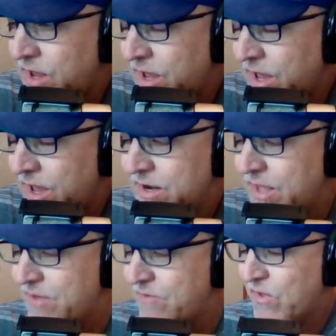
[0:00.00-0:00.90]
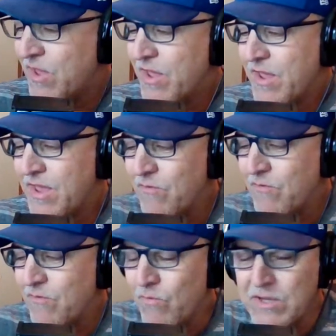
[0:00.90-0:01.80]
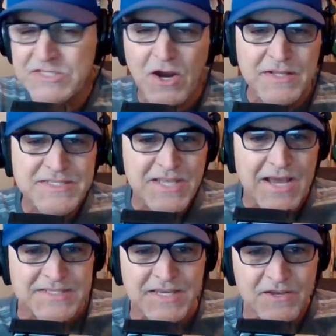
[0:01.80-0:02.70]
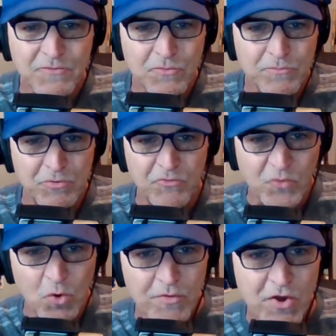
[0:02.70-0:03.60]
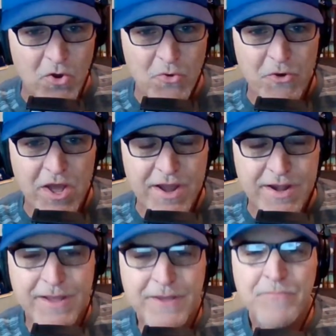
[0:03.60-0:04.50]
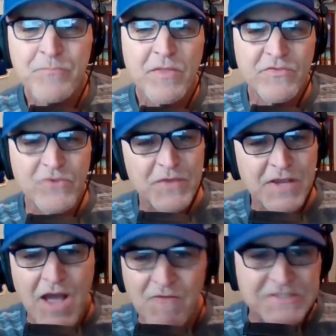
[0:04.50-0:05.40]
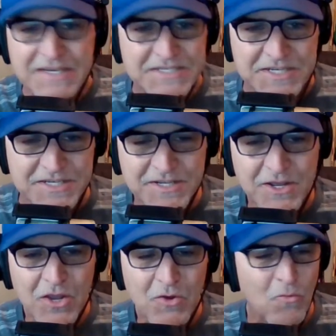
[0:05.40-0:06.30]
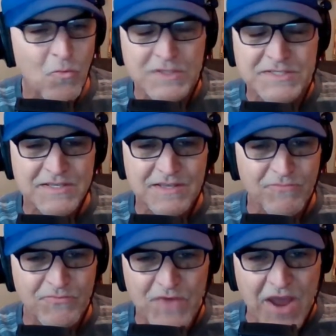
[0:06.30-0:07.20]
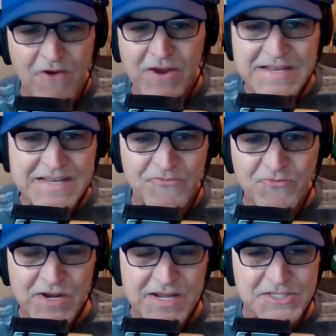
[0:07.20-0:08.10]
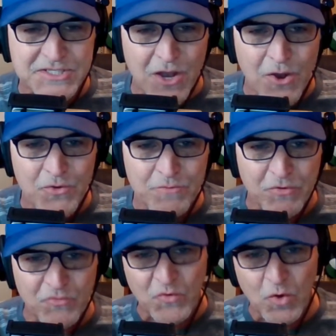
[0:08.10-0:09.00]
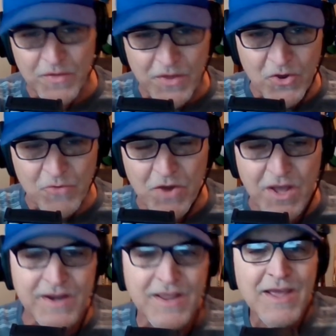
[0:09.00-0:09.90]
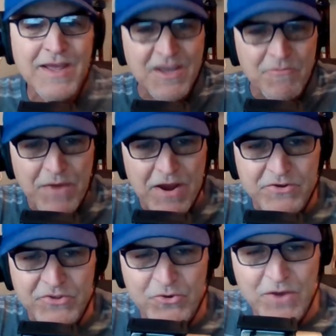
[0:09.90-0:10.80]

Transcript: and we started texting before the home run. So the conversation was very different in tone before the home run compared to